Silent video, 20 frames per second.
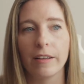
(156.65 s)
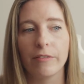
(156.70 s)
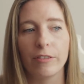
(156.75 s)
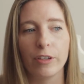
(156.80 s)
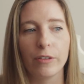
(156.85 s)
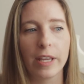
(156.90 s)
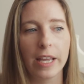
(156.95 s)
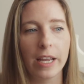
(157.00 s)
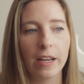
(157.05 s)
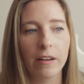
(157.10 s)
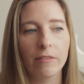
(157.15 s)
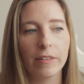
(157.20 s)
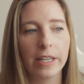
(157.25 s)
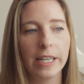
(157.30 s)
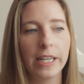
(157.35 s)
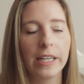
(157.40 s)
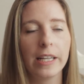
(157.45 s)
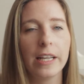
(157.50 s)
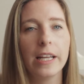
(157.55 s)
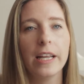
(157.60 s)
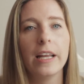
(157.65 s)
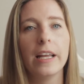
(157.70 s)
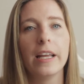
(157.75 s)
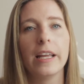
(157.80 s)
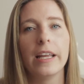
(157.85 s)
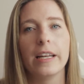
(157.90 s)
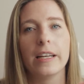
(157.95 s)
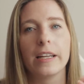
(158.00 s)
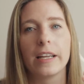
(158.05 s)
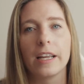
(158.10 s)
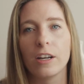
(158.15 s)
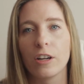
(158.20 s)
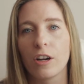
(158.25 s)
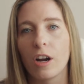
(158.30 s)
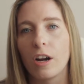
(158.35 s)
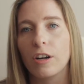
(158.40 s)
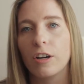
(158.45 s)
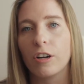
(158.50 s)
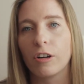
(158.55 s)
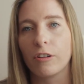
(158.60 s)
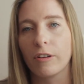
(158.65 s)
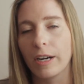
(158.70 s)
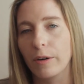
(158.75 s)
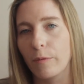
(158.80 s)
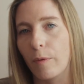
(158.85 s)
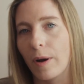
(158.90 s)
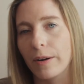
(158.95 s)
If you can't read in kindergarten or grade